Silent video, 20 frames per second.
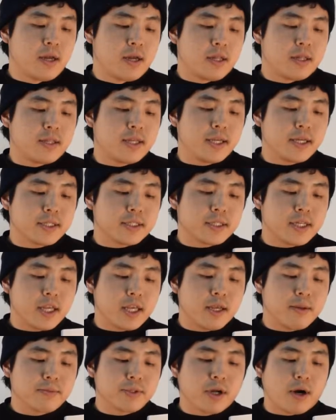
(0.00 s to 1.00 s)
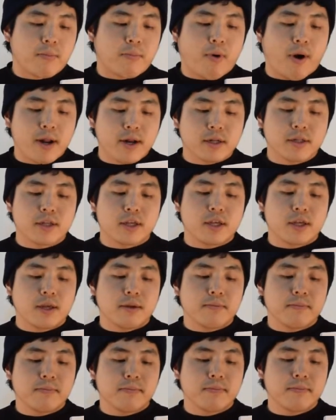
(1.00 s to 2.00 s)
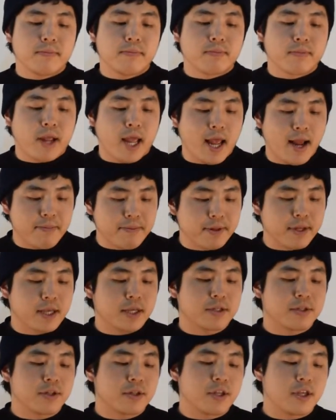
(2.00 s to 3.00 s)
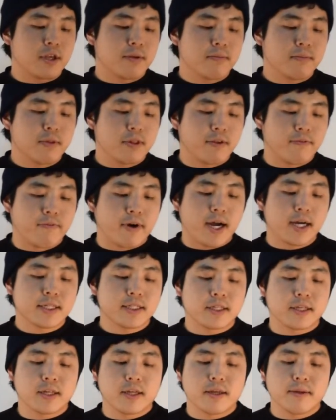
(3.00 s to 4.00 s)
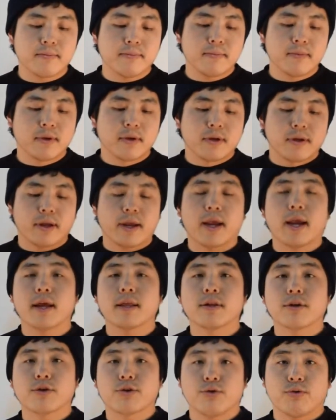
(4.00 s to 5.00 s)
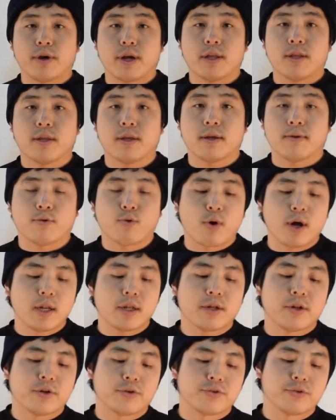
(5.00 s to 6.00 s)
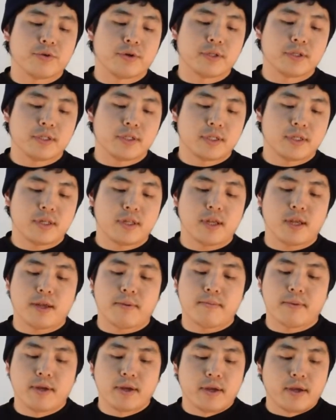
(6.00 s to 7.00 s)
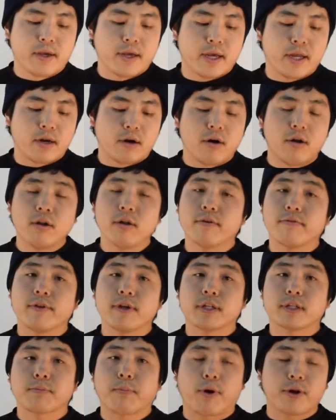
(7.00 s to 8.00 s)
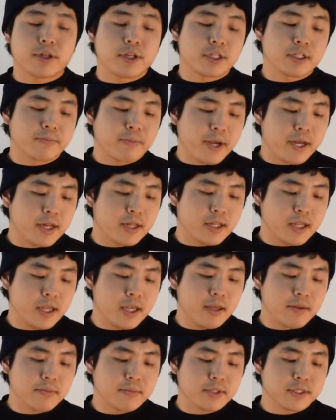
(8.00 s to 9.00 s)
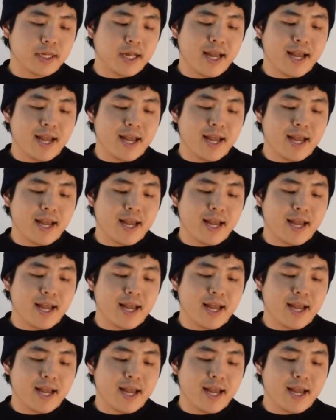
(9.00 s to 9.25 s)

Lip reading: These teams are product team, application team, device team, and the QA team, quality assurance team. And all of these participating teams